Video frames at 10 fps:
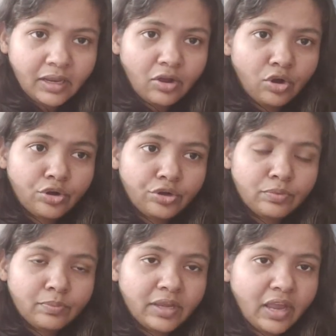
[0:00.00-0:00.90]
or you
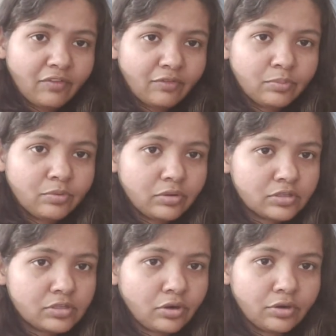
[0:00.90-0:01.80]
may have to book a
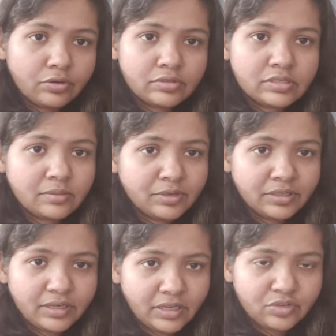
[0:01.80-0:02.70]
slot on some other
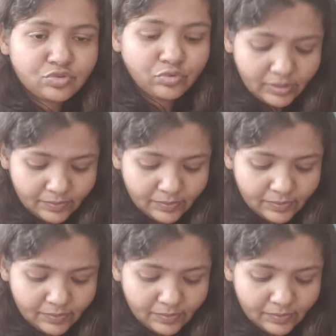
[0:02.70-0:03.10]
day as well.